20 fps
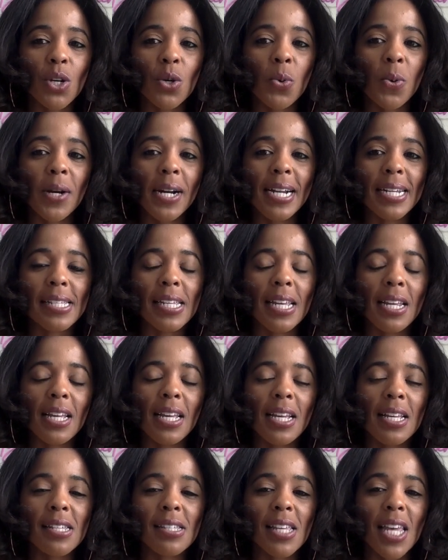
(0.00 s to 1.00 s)
Aquarius, it
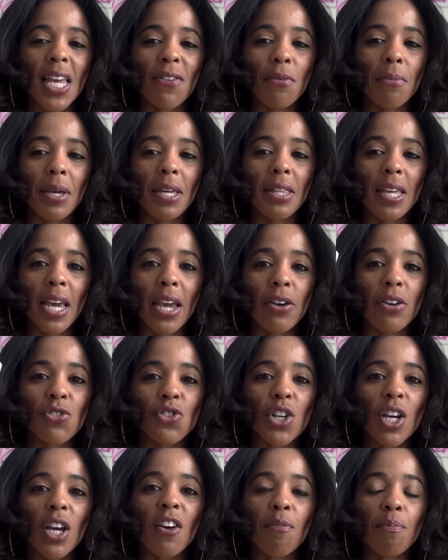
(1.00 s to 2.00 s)
is giving me the
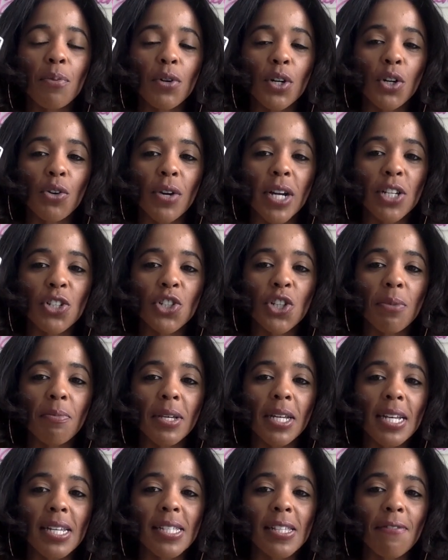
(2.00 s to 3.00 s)
energy of progression,
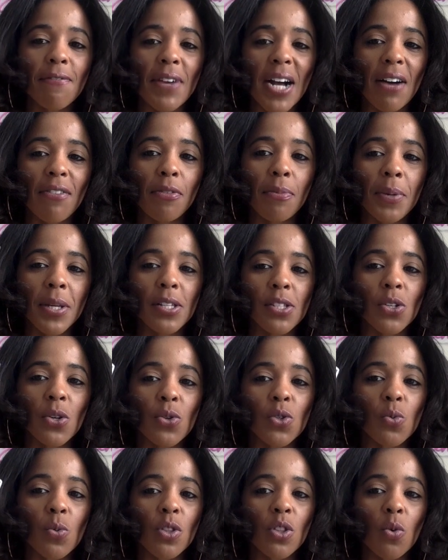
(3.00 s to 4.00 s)
because the Five of
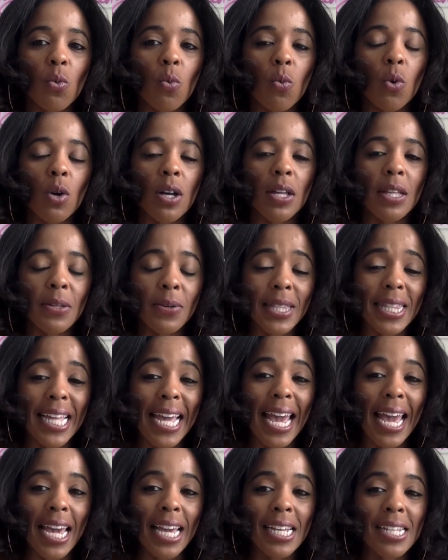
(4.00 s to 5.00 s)
Pentacles with the one, with the
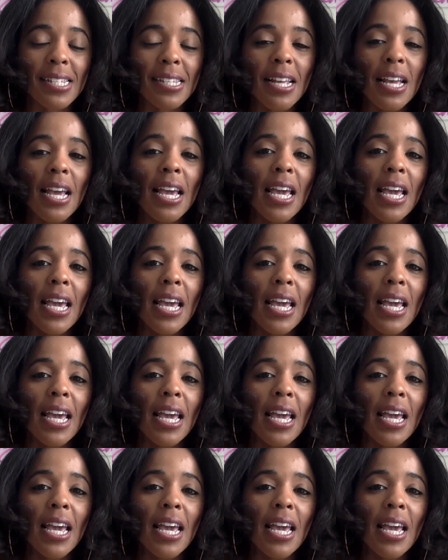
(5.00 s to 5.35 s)
Ace,